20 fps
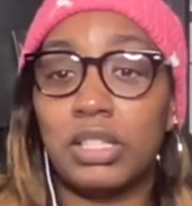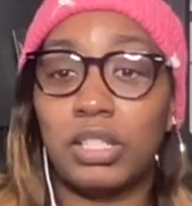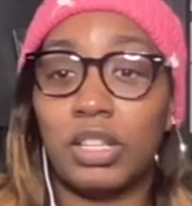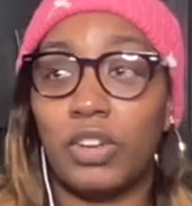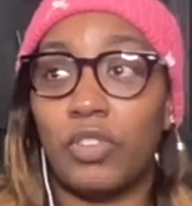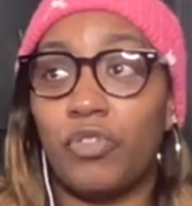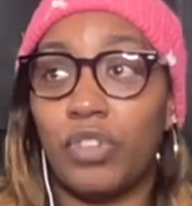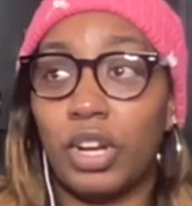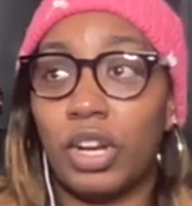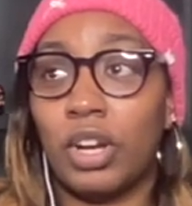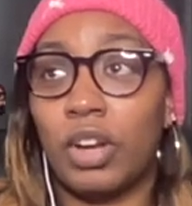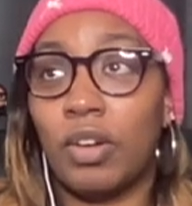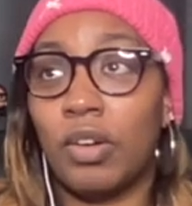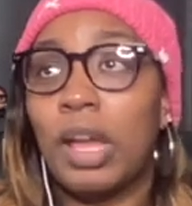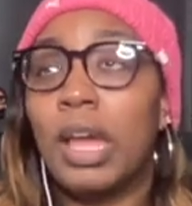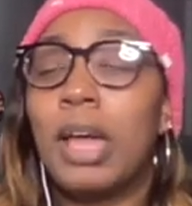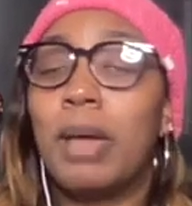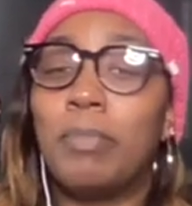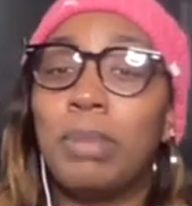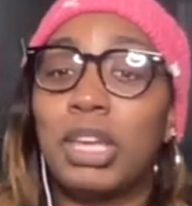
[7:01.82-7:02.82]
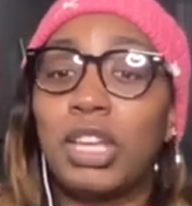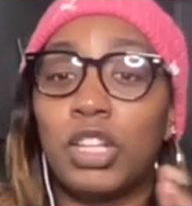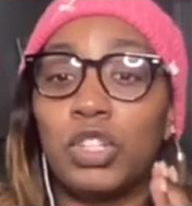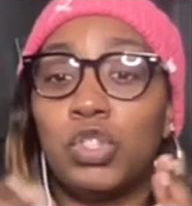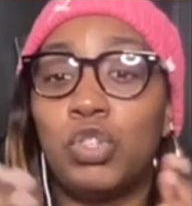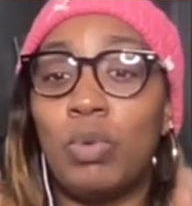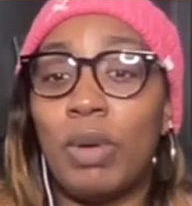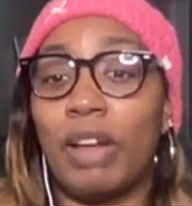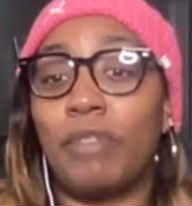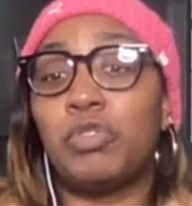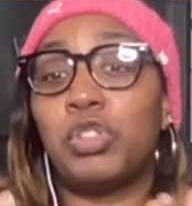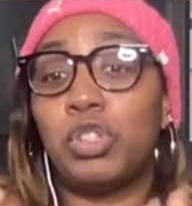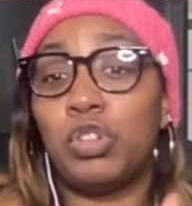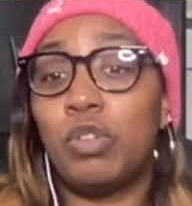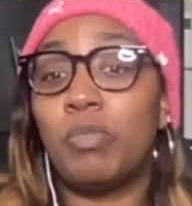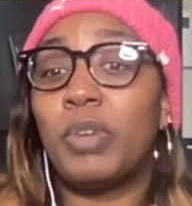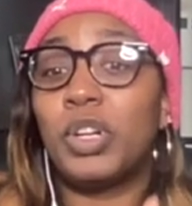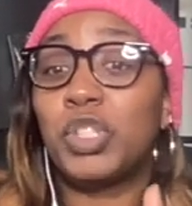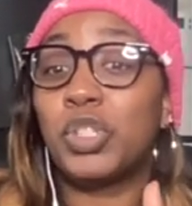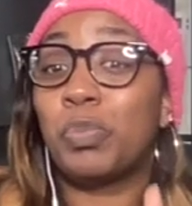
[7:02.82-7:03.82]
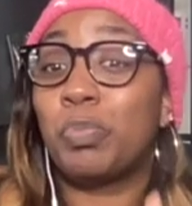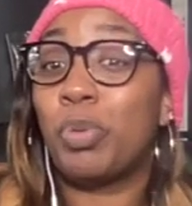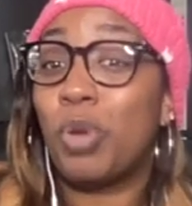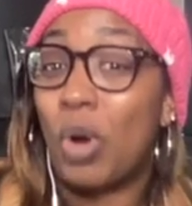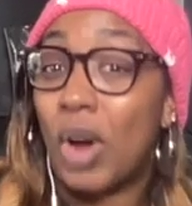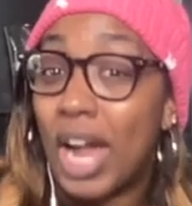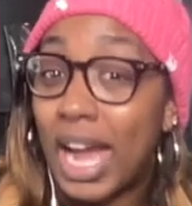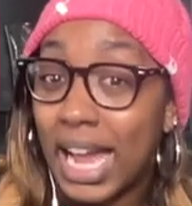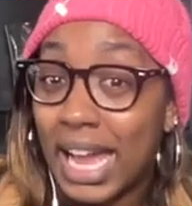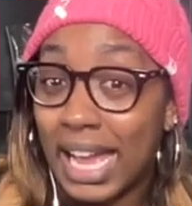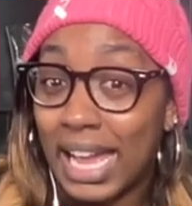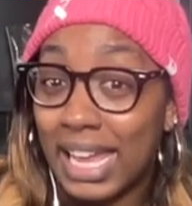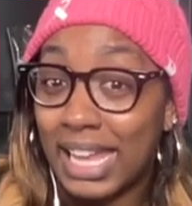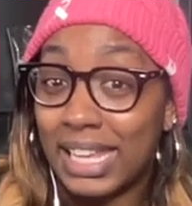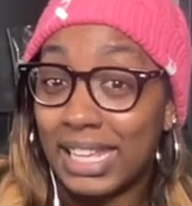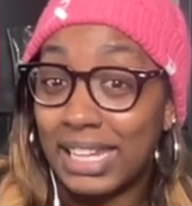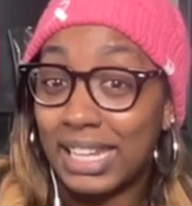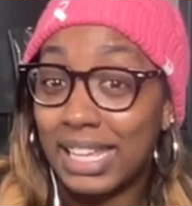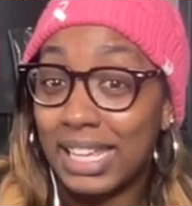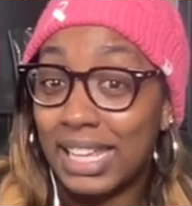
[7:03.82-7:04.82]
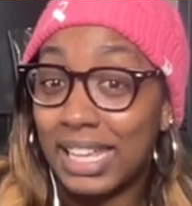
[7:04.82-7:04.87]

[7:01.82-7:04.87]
stuff for her because you have too much pride.